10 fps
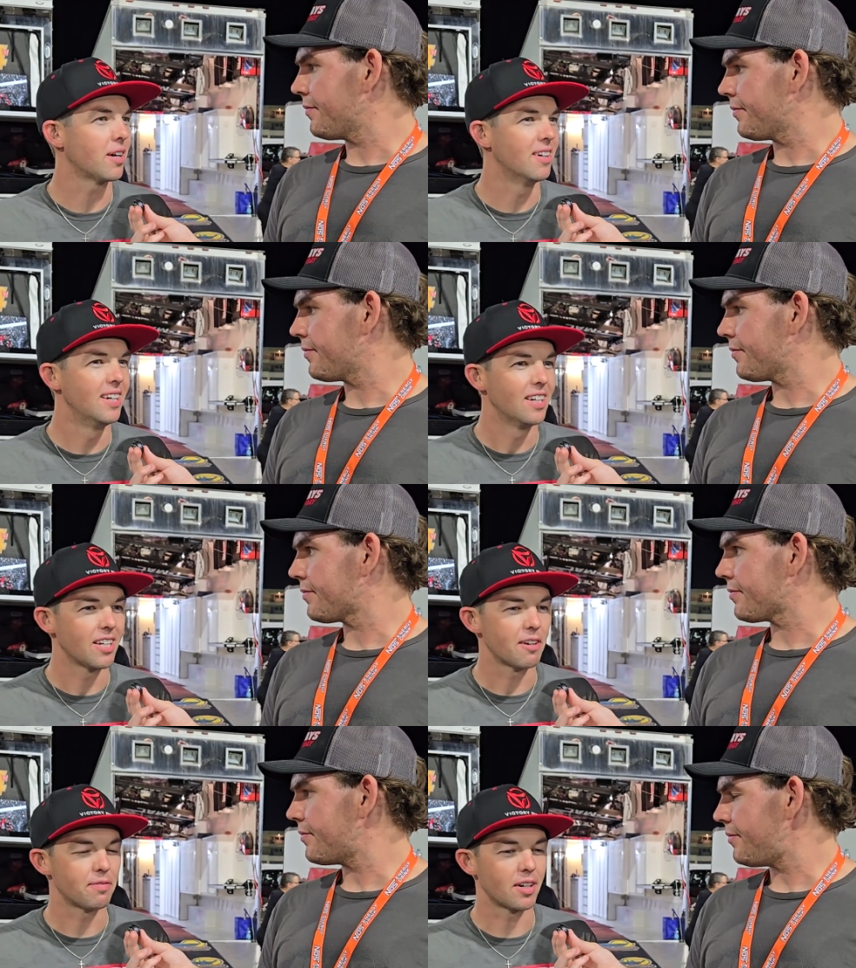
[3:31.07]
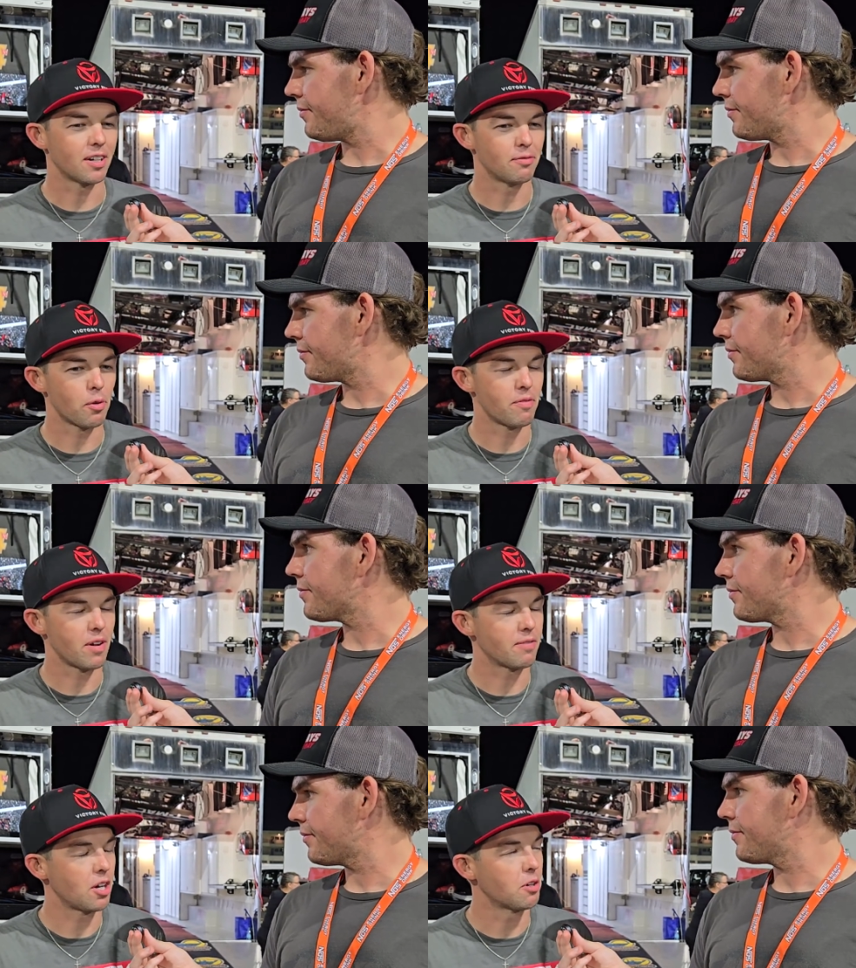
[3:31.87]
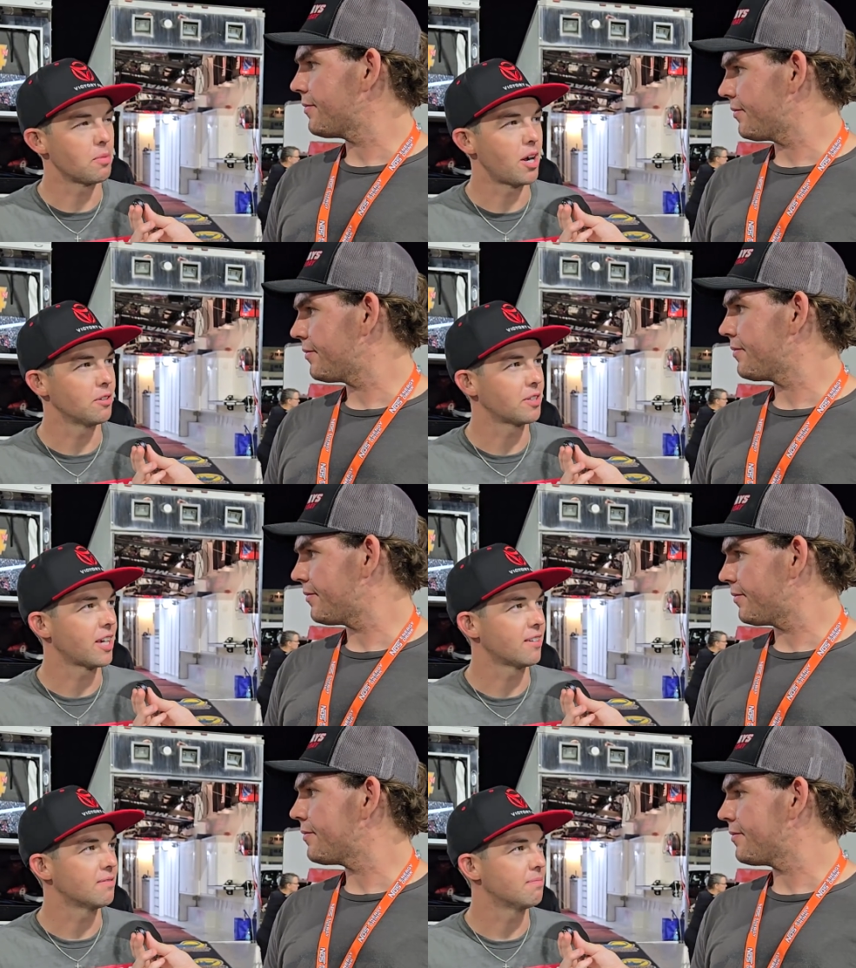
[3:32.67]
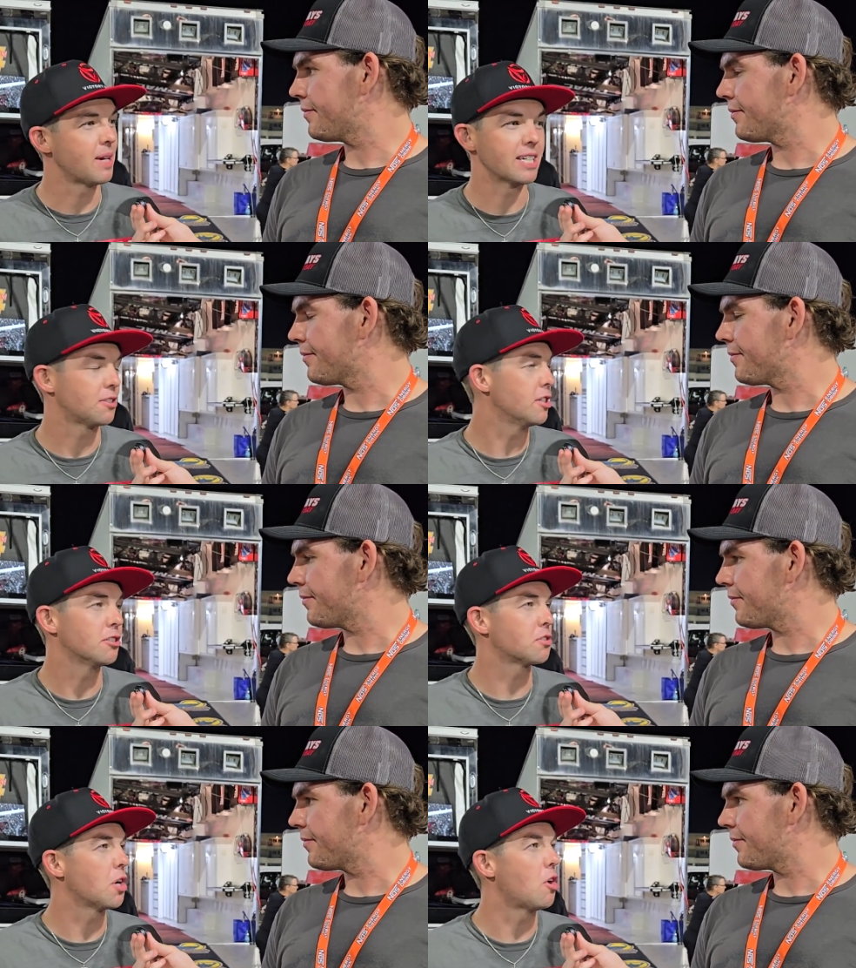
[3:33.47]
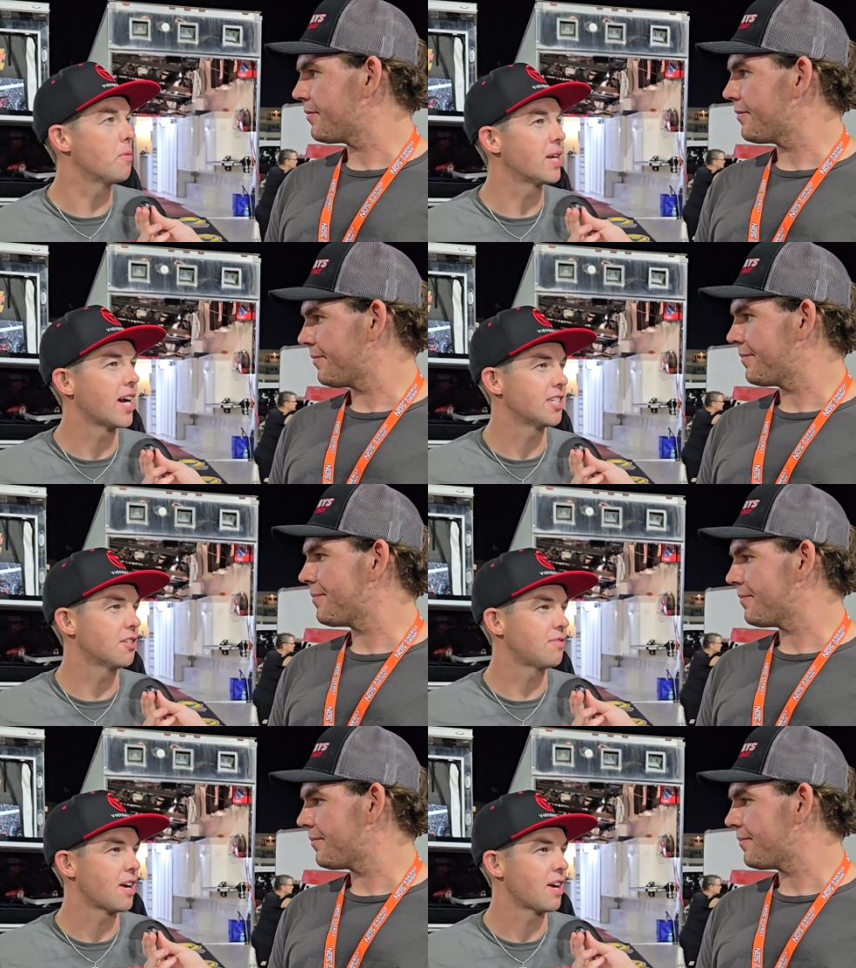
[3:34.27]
Speaker 1: But if a $45 bottle can make it so you can just go home at night to your